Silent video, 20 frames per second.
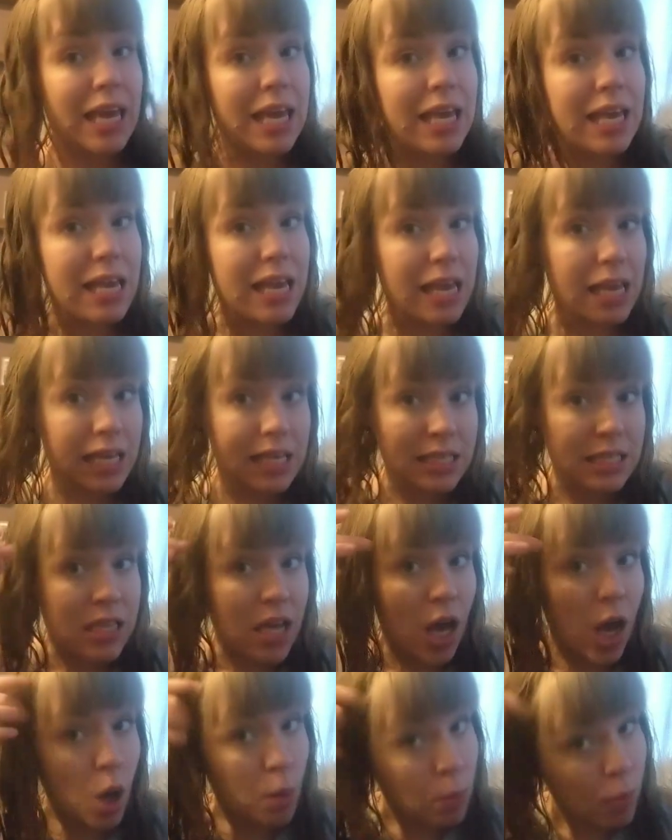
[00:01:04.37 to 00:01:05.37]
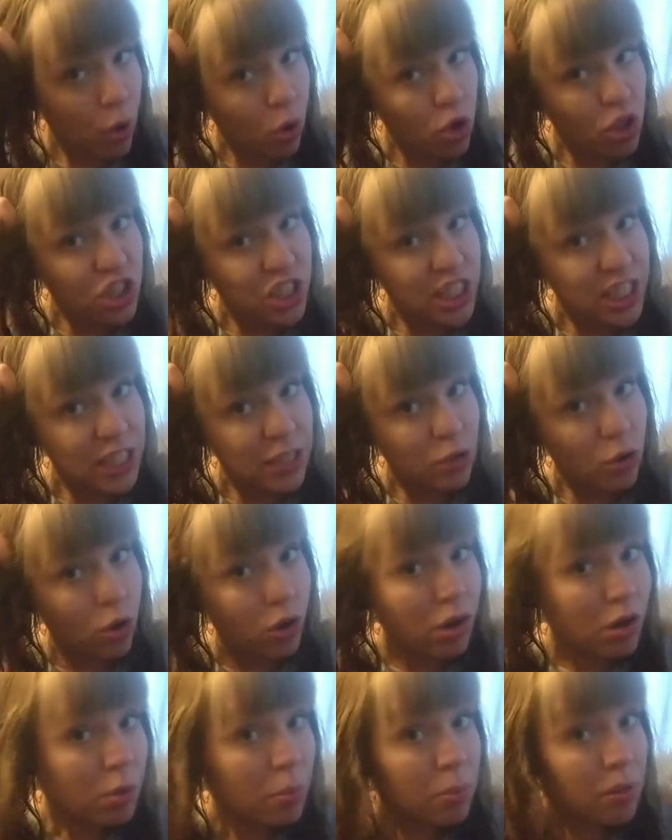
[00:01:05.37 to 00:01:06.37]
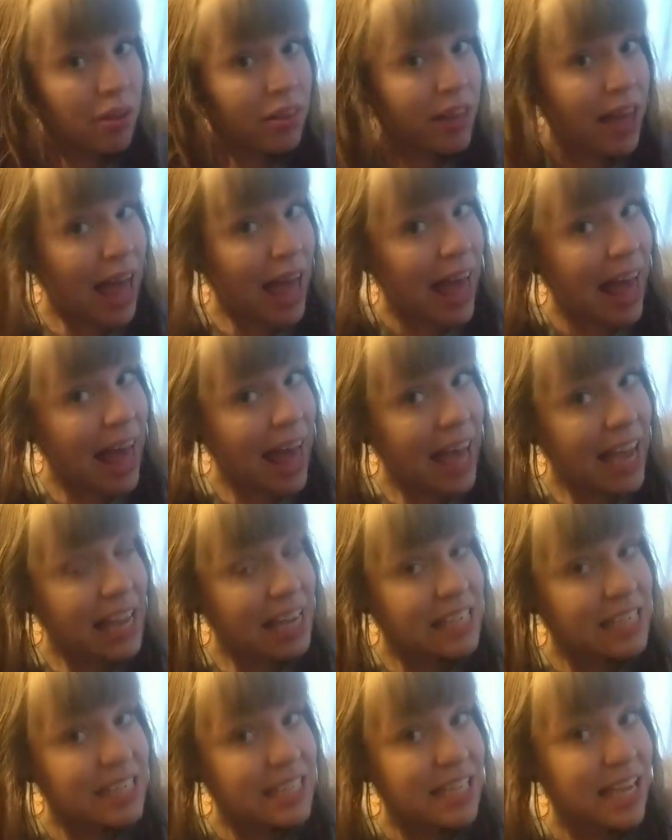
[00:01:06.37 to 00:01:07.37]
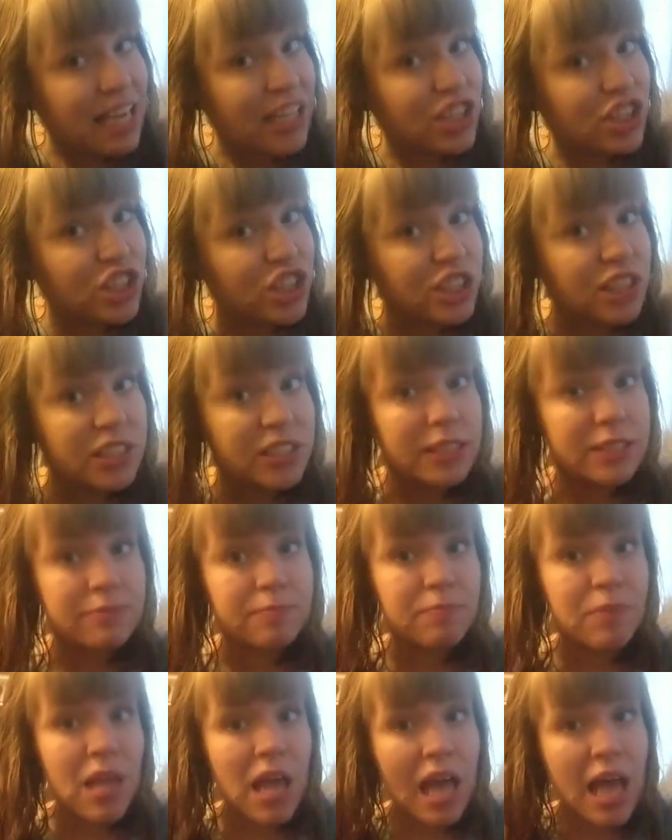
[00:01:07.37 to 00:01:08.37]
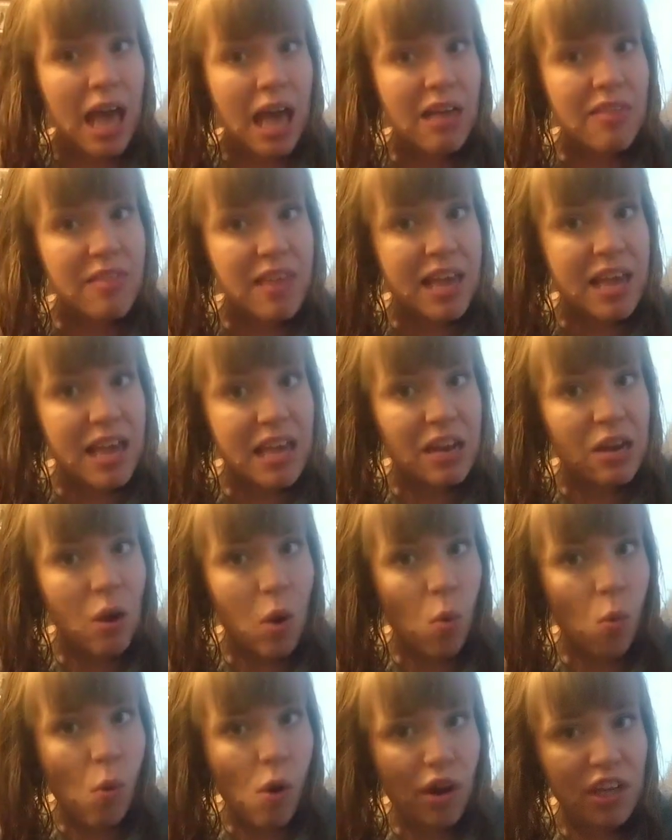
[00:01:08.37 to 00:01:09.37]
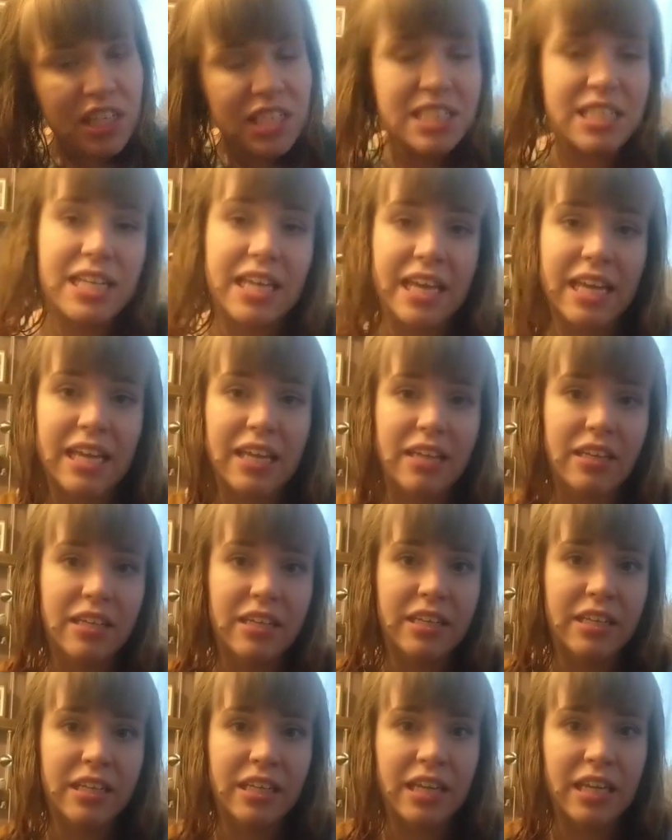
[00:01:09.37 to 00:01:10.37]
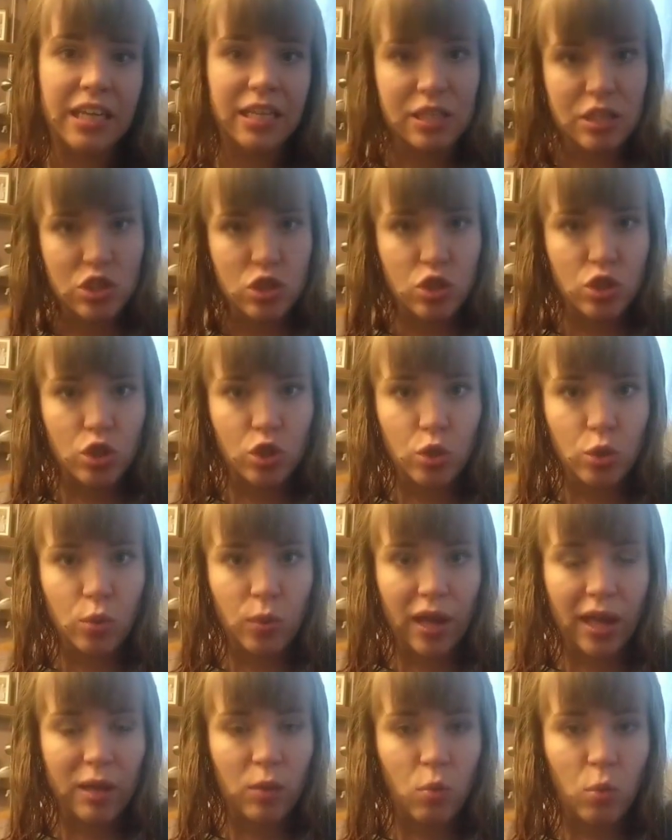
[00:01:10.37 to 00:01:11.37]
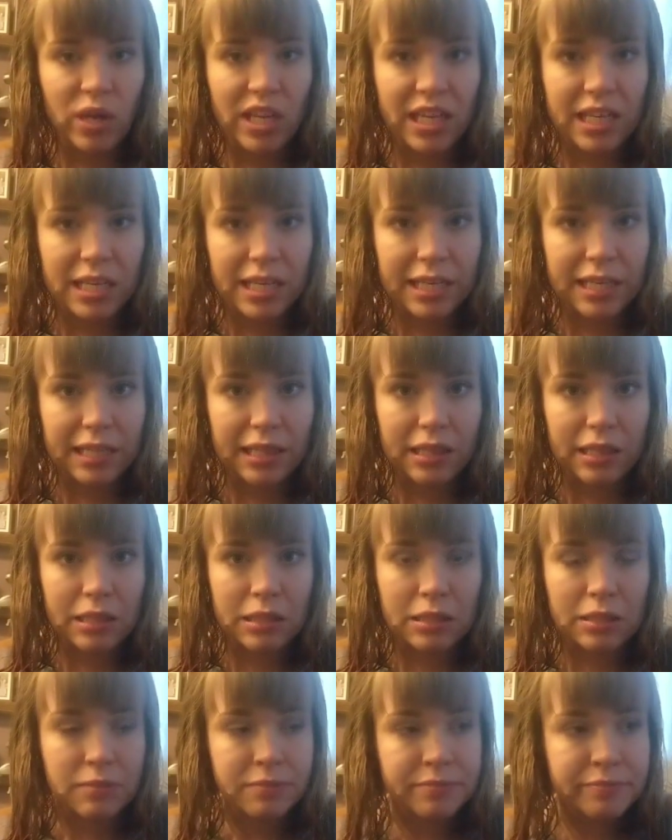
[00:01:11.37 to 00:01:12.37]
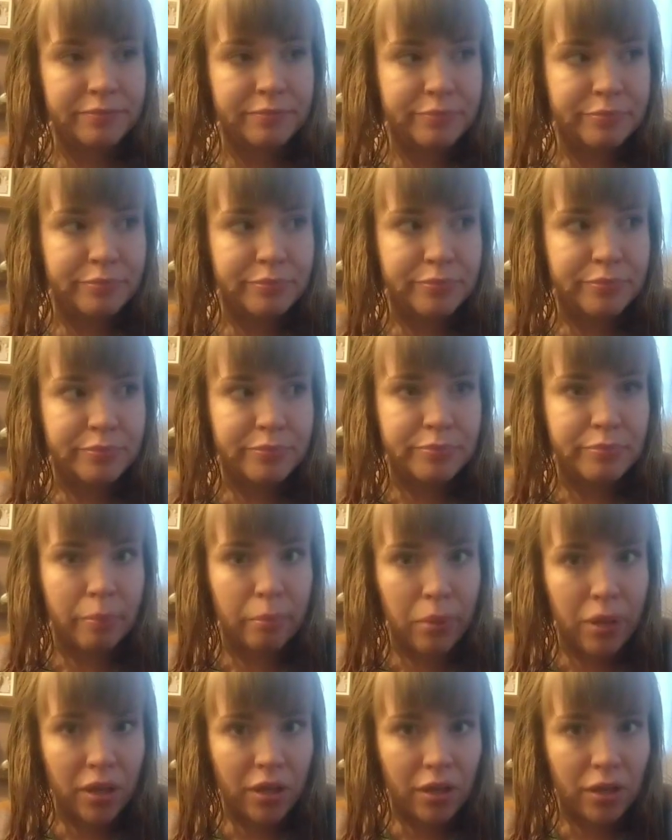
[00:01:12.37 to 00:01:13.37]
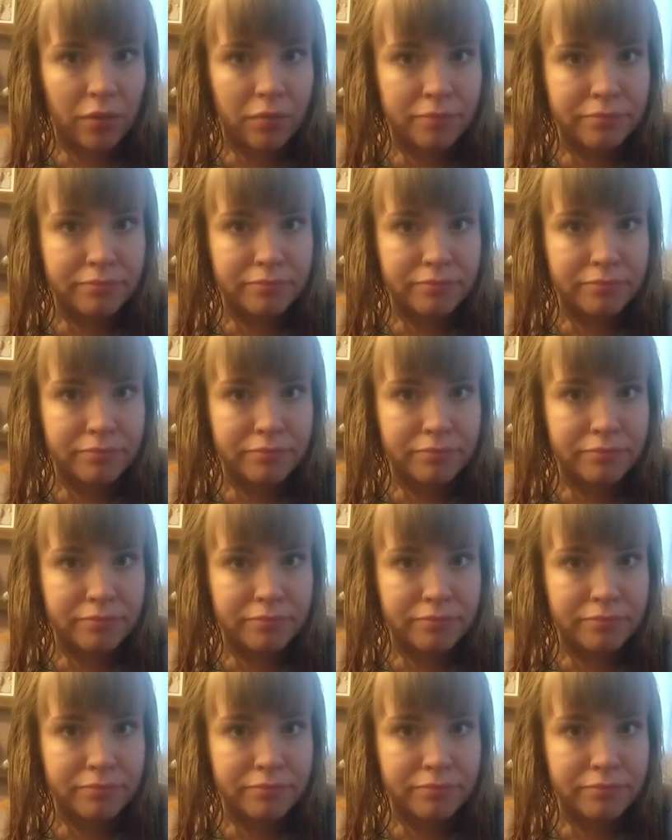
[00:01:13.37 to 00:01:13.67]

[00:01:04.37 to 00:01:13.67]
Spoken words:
is portioning up the hair into sections and then winding it into a weird little bun.